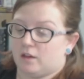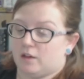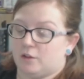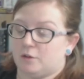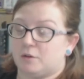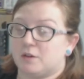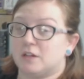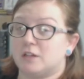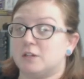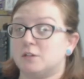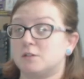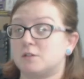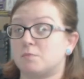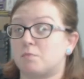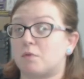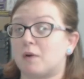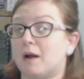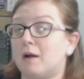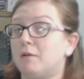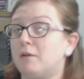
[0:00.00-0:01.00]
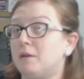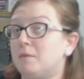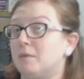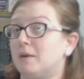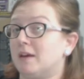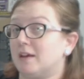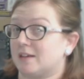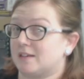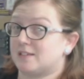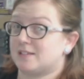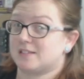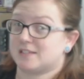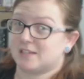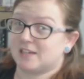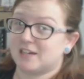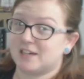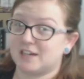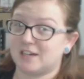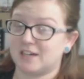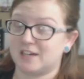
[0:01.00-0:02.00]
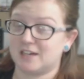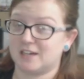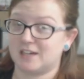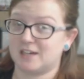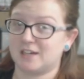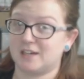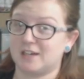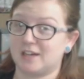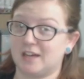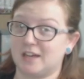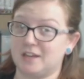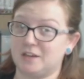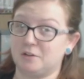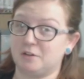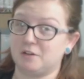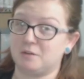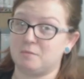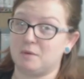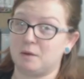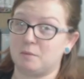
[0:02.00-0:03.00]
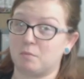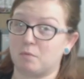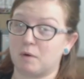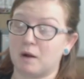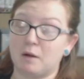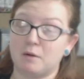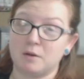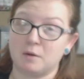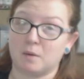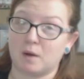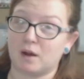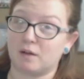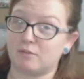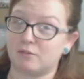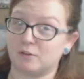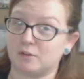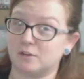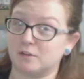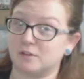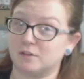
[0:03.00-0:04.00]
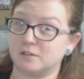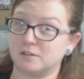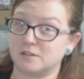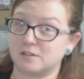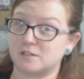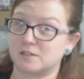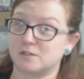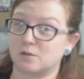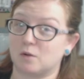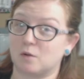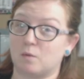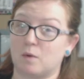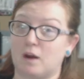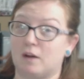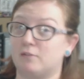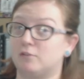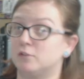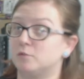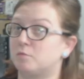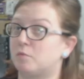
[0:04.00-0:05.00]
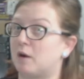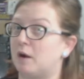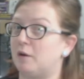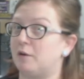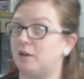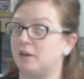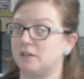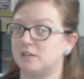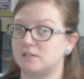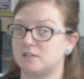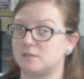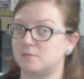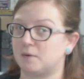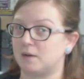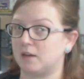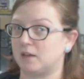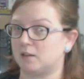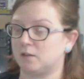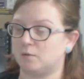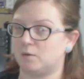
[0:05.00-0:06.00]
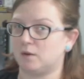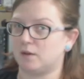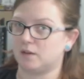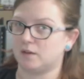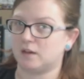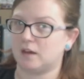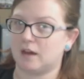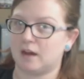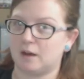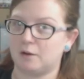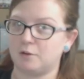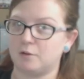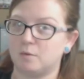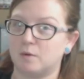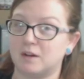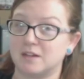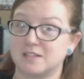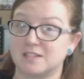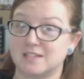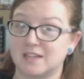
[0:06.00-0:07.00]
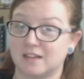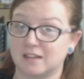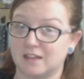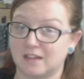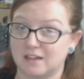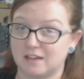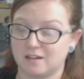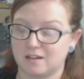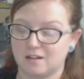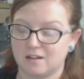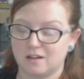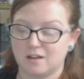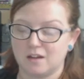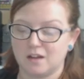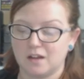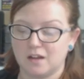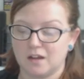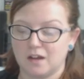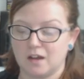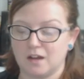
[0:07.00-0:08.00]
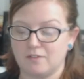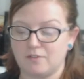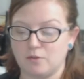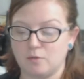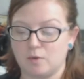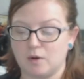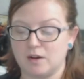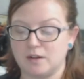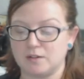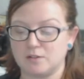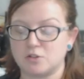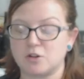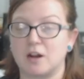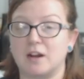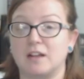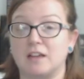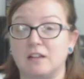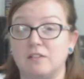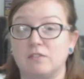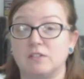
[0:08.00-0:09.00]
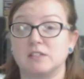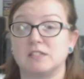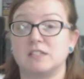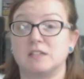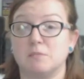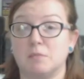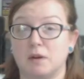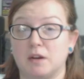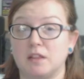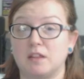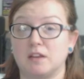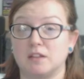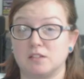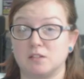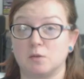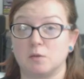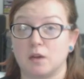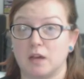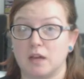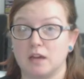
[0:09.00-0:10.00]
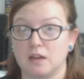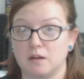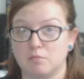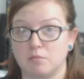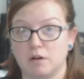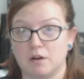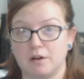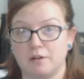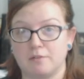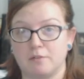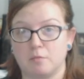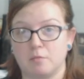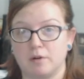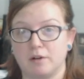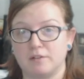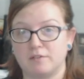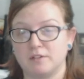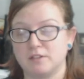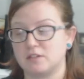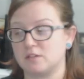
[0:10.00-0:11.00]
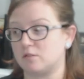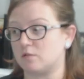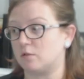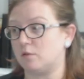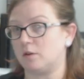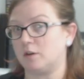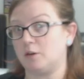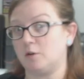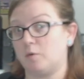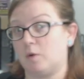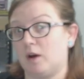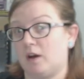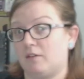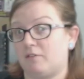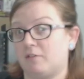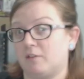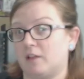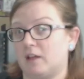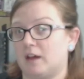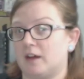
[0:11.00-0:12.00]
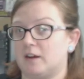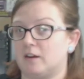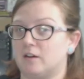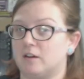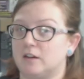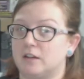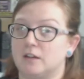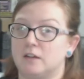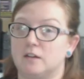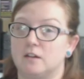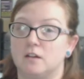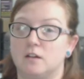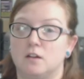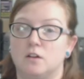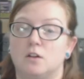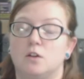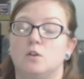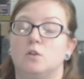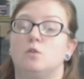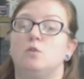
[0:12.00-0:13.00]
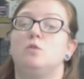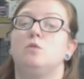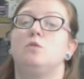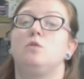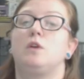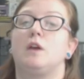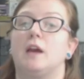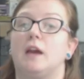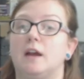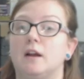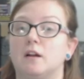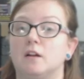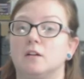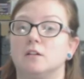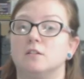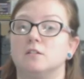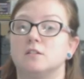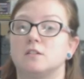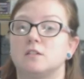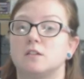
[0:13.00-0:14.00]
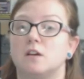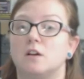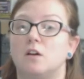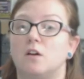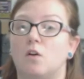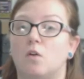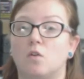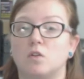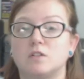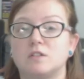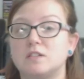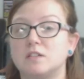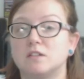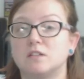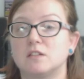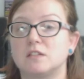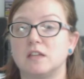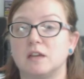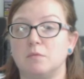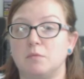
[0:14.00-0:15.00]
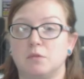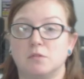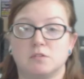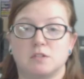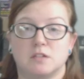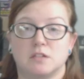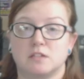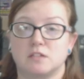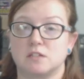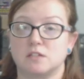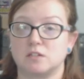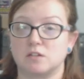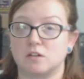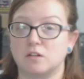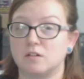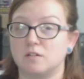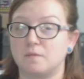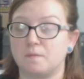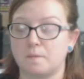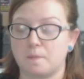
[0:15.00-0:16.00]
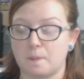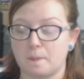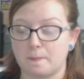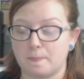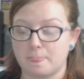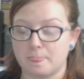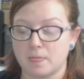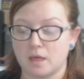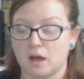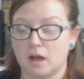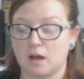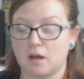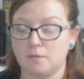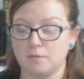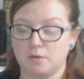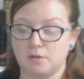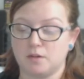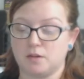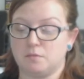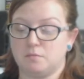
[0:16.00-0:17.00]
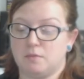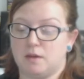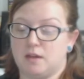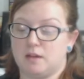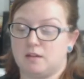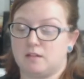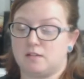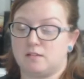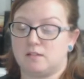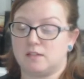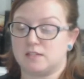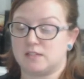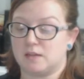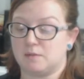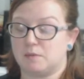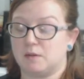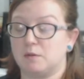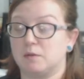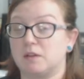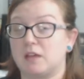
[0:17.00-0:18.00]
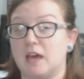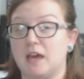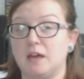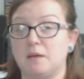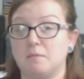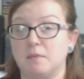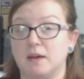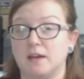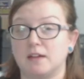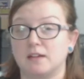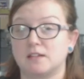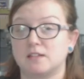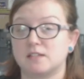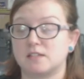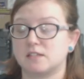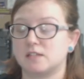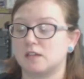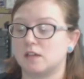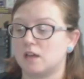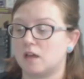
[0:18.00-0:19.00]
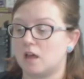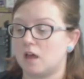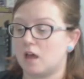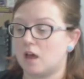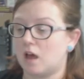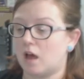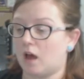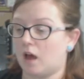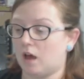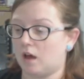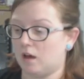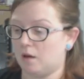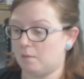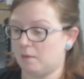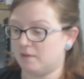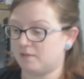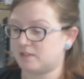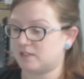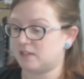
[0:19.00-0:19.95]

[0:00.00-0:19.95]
You can use brownie mix and you can make brownie waffles or waffled brownies depending on the way how you want to sell it. Uh, if you want to try to convince somebody that it's okay to eat a brownie for breakfast, throw it in your waffle iron and who cares? Or still the same, use it as dessert. Um, you can make the same thing with cake mix. Um, I've